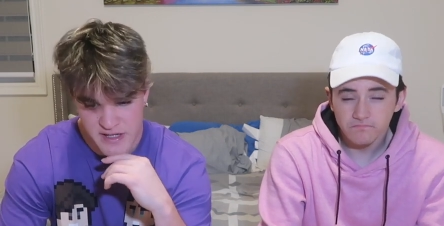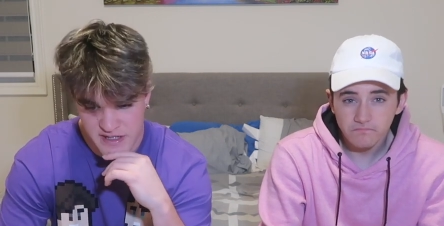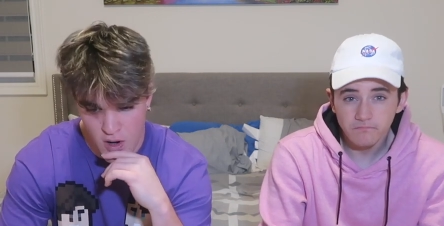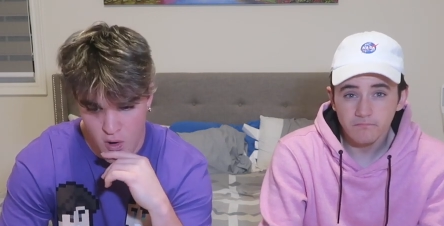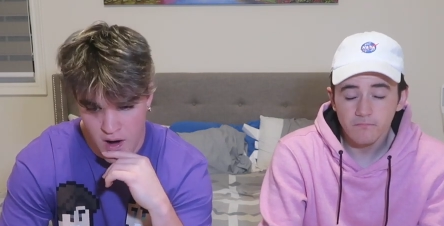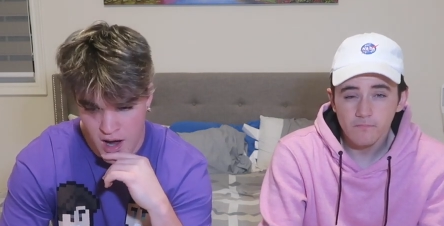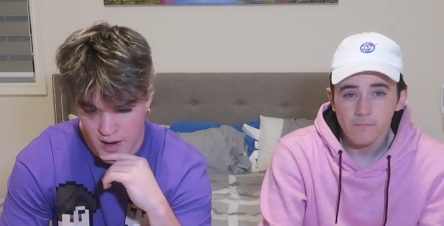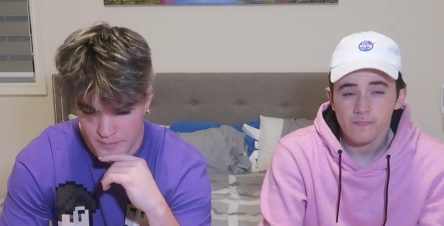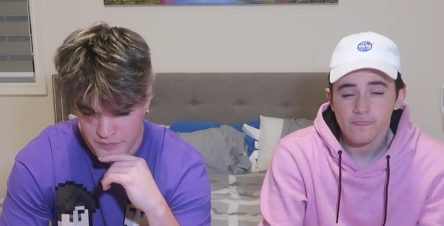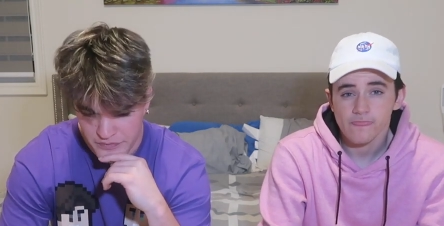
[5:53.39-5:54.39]
Speaker 1: So,
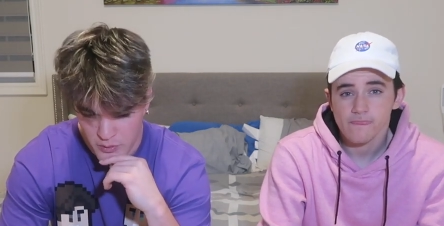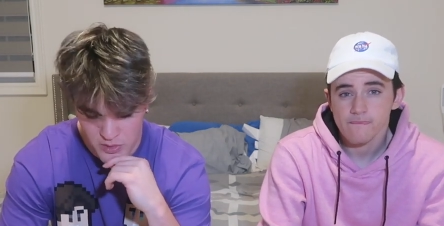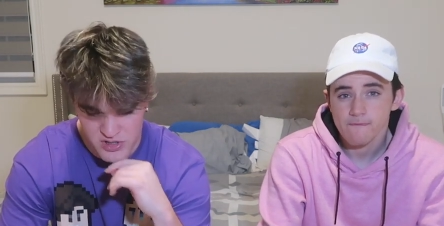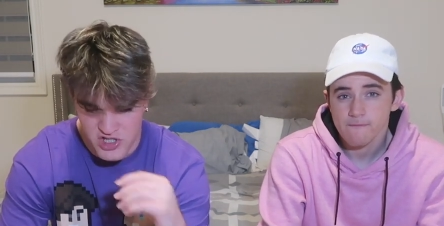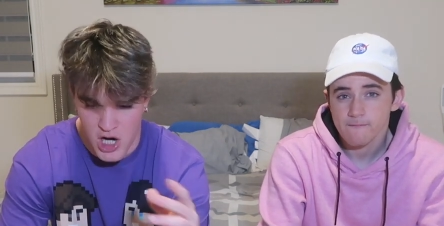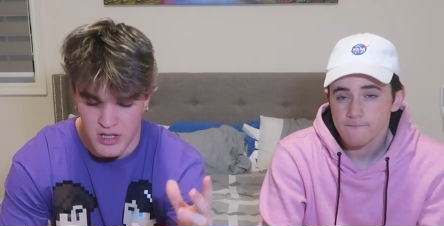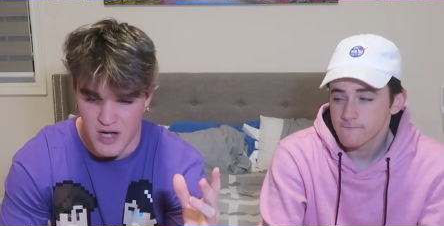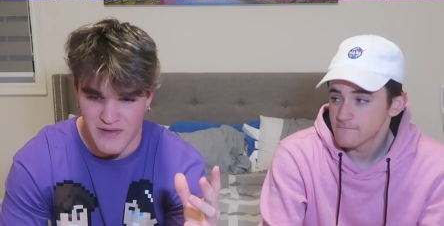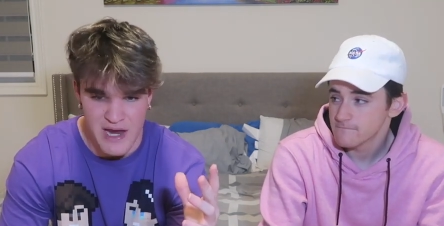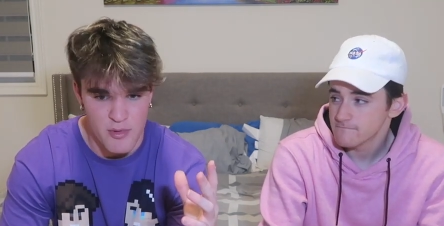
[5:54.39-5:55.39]
um, we were just talking
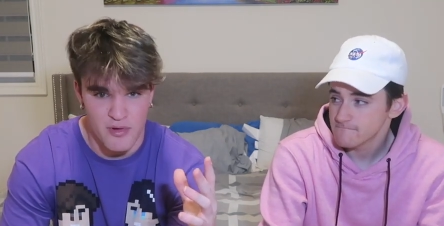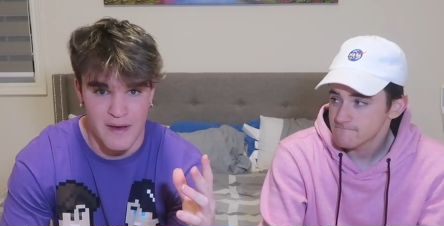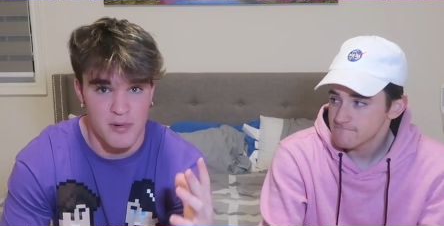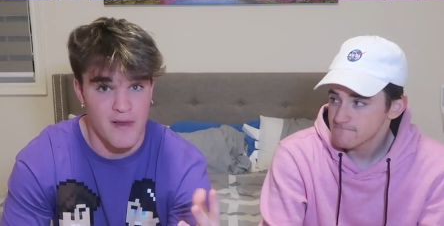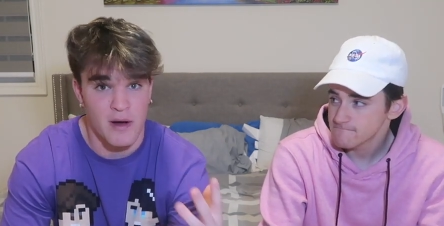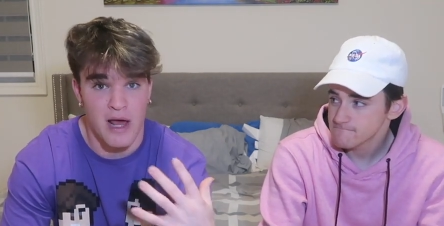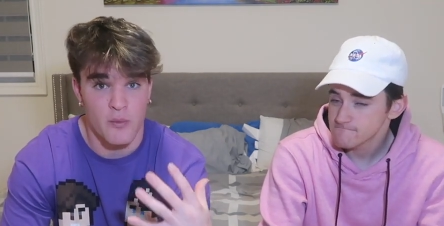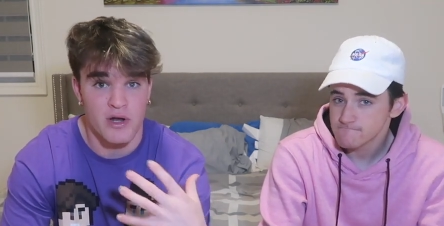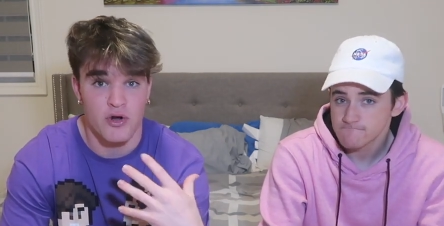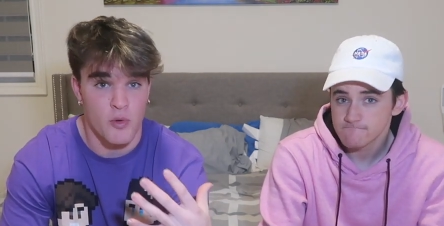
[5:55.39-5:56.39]
off camera. We're like, we're like, I
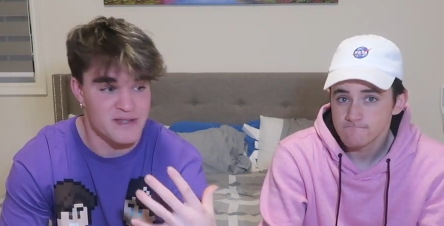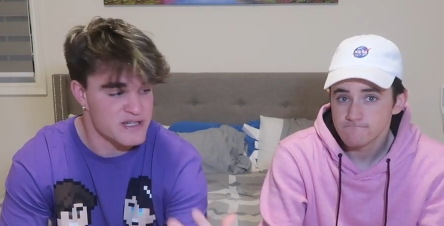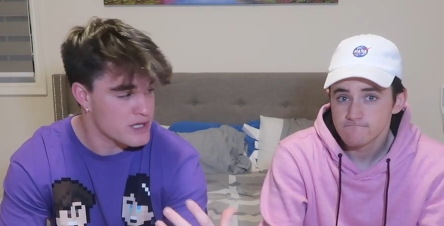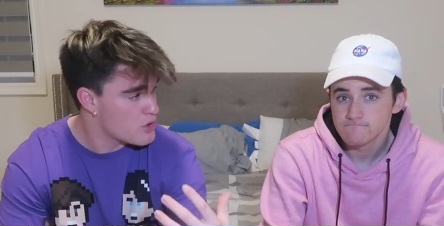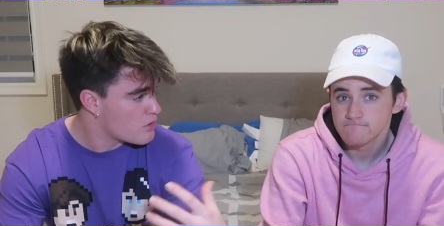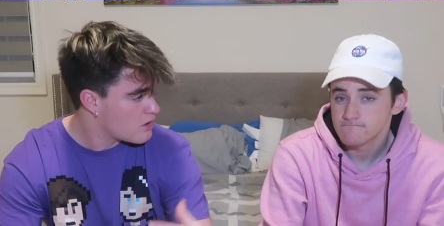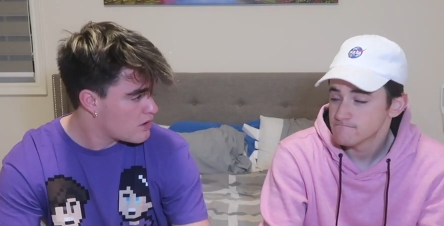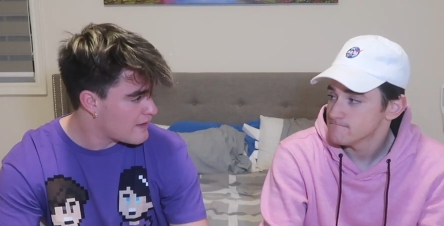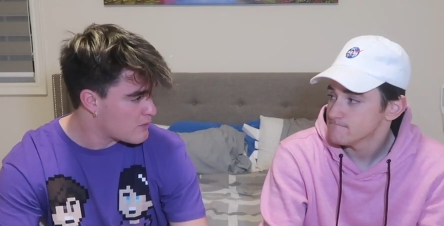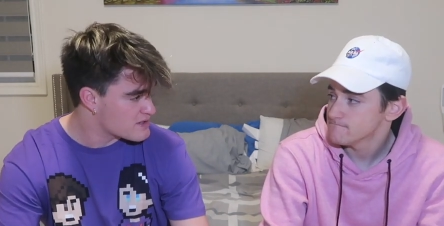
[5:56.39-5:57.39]
don't, we don't know what to do,
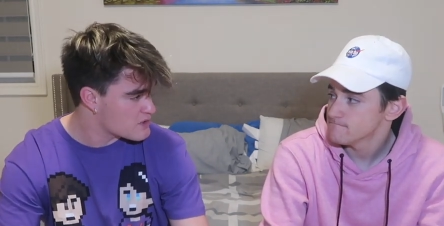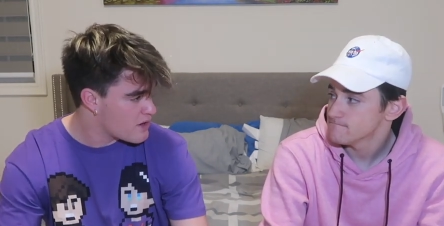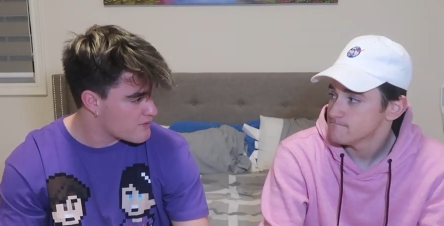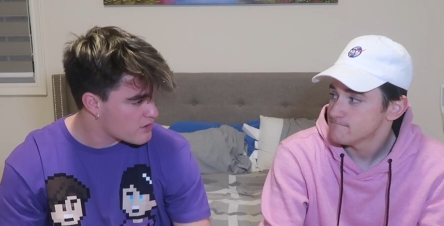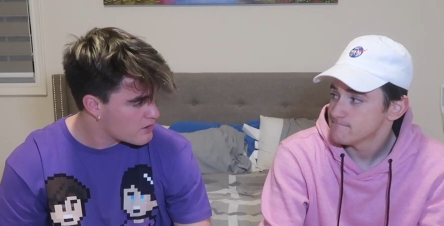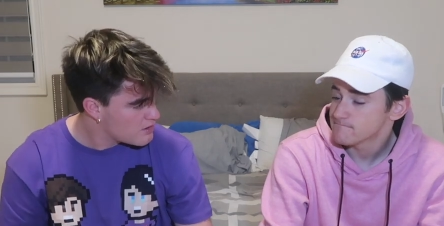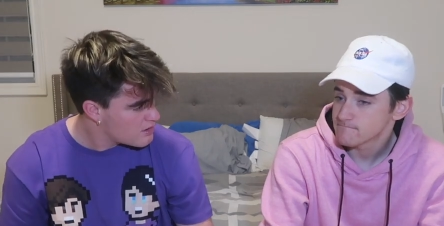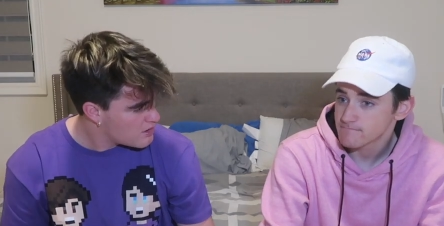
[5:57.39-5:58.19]
like, whatsoever.